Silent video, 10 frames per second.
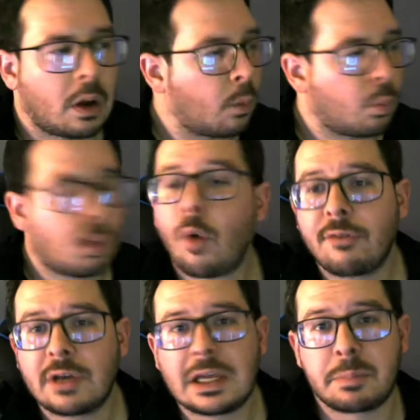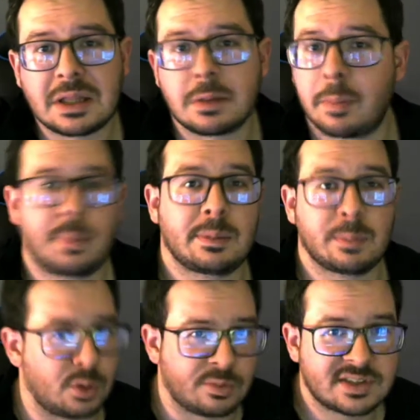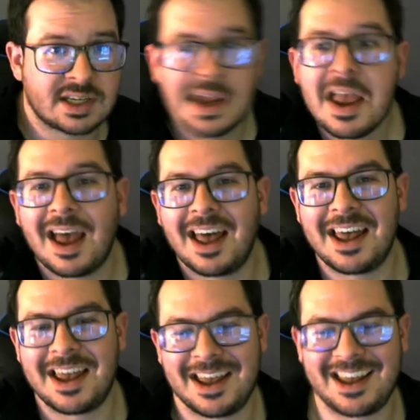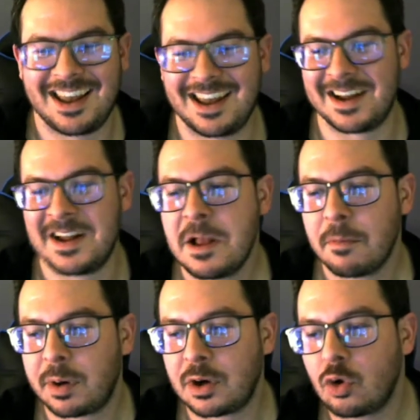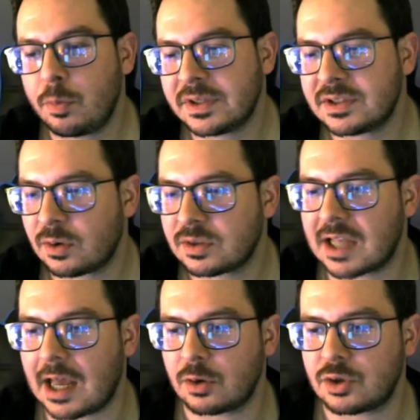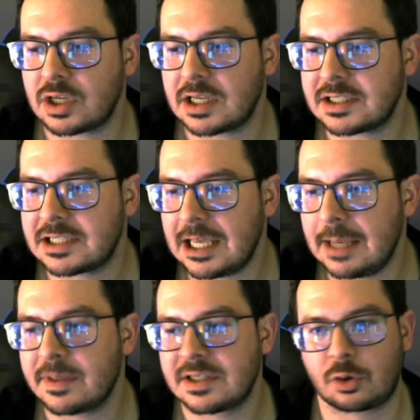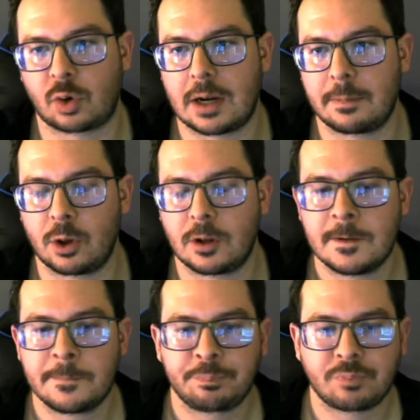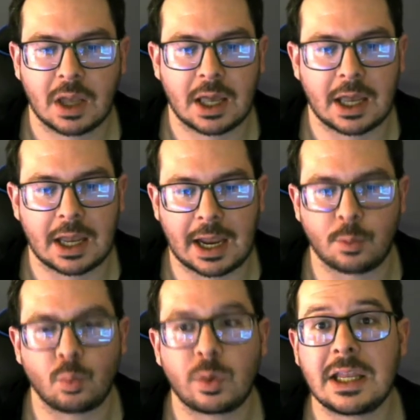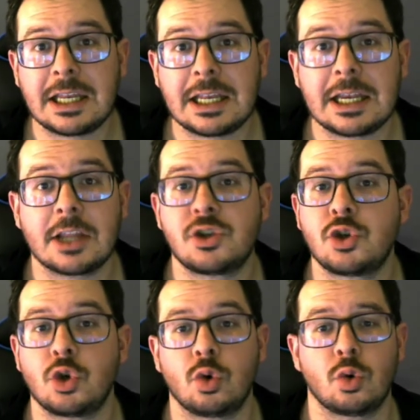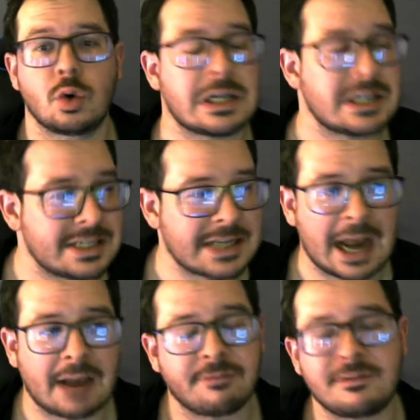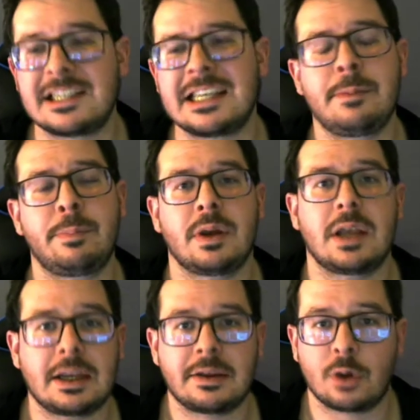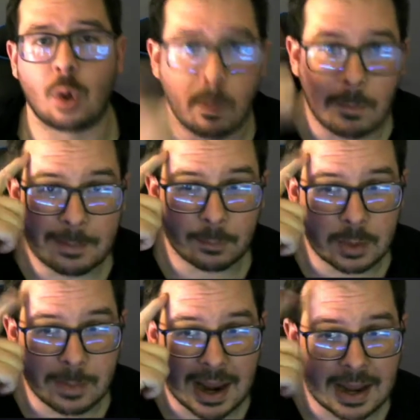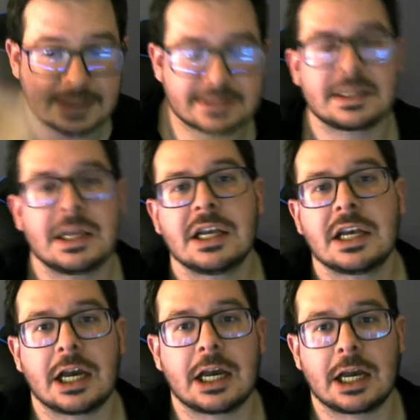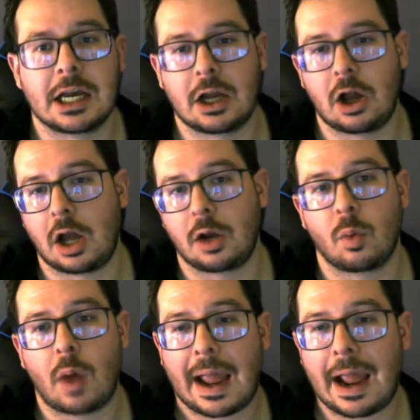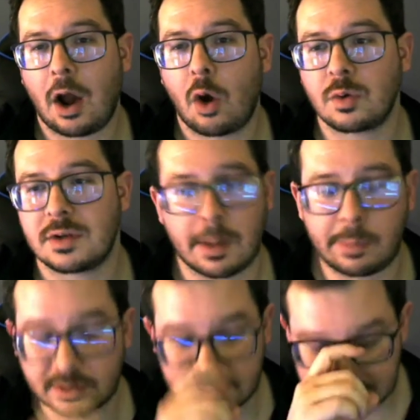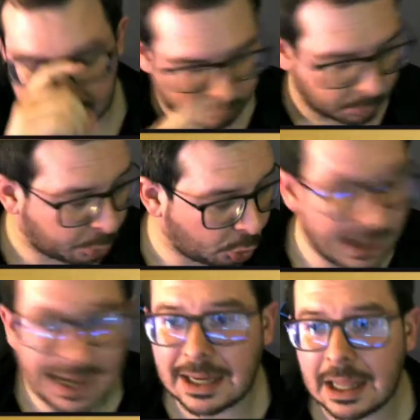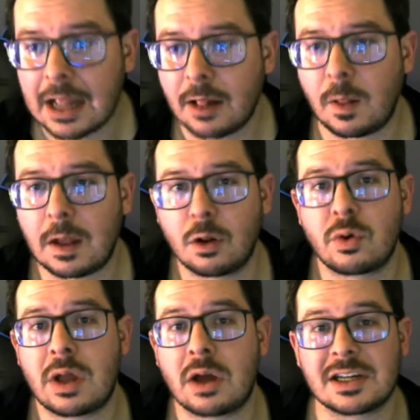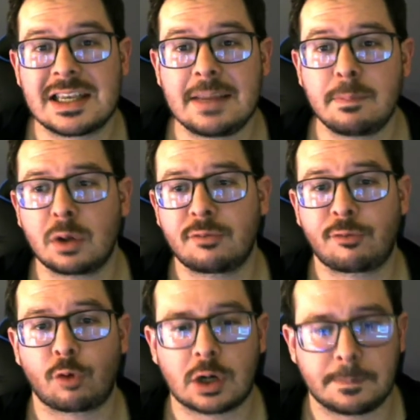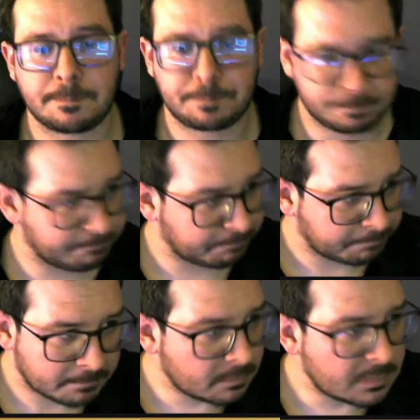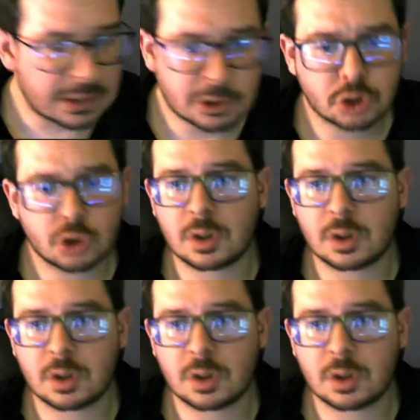We're hopefully going to beat the Bumbling Bidoofs. But Hoop is no slouch. His team is incredible. And we needed to dive deep into the old memory banks on how doubles is even played, let alone how to team build for it. So